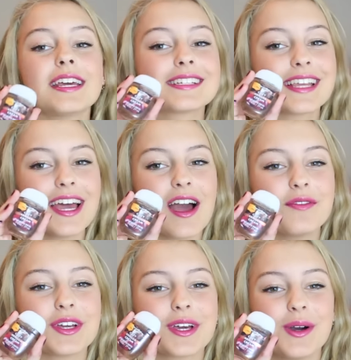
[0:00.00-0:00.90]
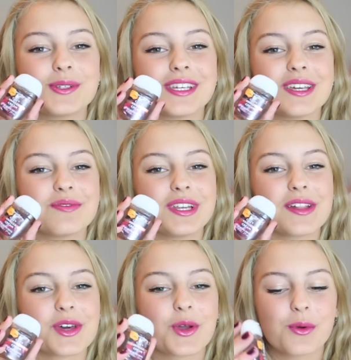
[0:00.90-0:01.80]
Next I have Cozy
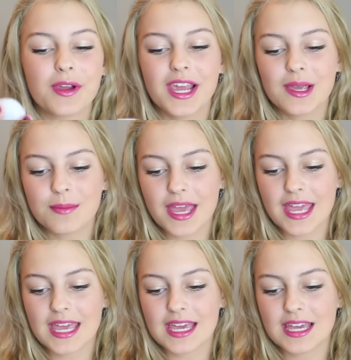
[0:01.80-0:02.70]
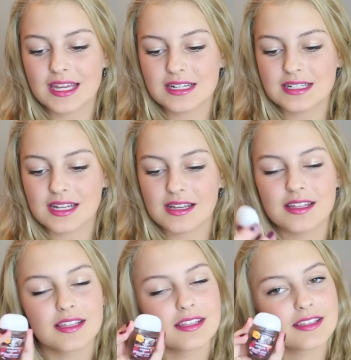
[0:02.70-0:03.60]
Vanilla Cream and
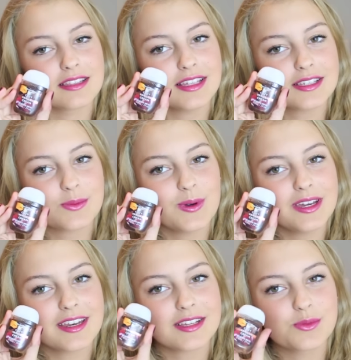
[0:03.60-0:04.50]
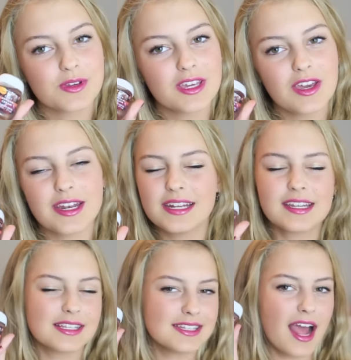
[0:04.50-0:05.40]
this one is really good. It
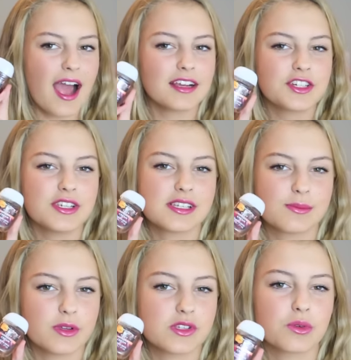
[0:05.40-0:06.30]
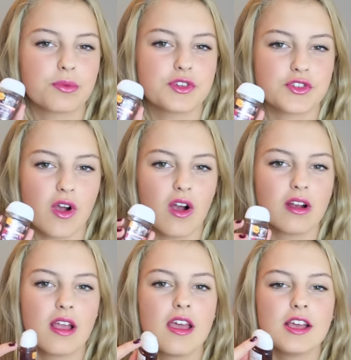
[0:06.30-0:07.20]
doesn't actually smell super
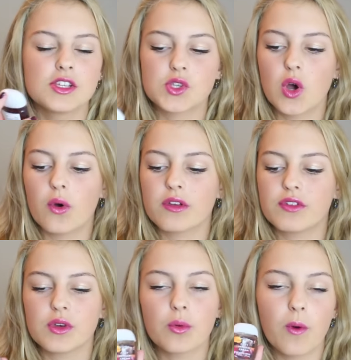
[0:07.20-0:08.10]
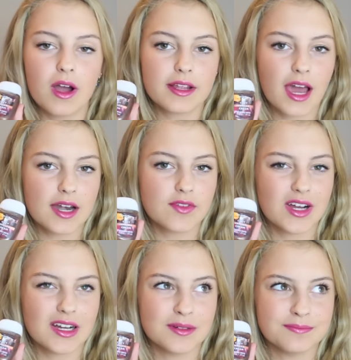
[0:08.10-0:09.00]
strong, so if you want kind of
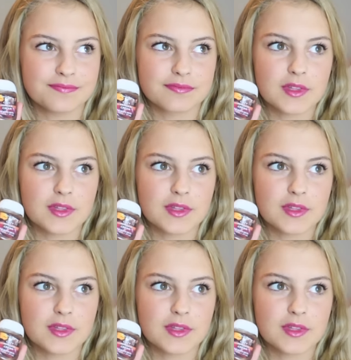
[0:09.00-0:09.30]
um,